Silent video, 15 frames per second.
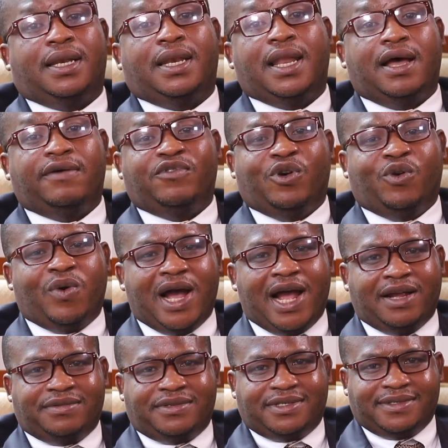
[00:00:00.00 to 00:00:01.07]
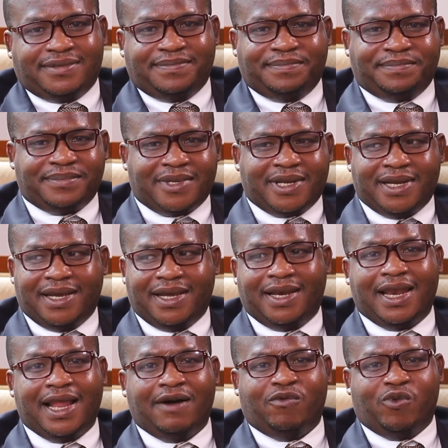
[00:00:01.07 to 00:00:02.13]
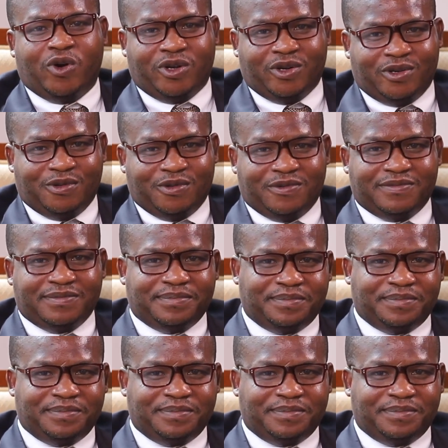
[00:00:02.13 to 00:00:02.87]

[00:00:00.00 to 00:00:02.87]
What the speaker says: Love your wives and love what you do.